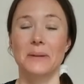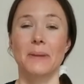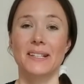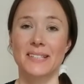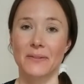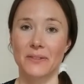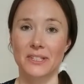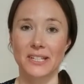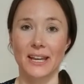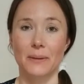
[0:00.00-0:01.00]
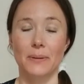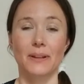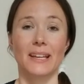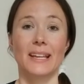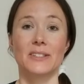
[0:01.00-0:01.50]
My seventh tip
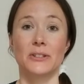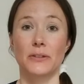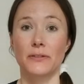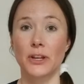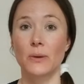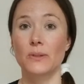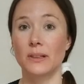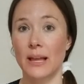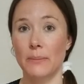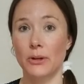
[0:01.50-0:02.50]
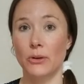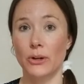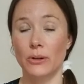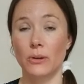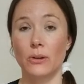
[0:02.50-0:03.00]
is to diffuse lemon
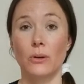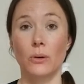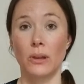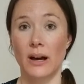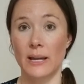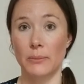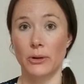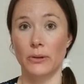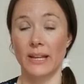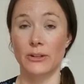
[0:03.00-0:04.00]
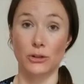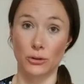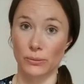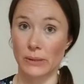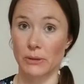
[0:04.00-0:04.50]
oil or lime oil into
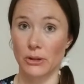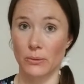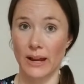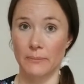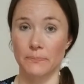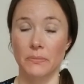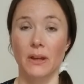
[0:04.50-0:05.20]
the room that you're in.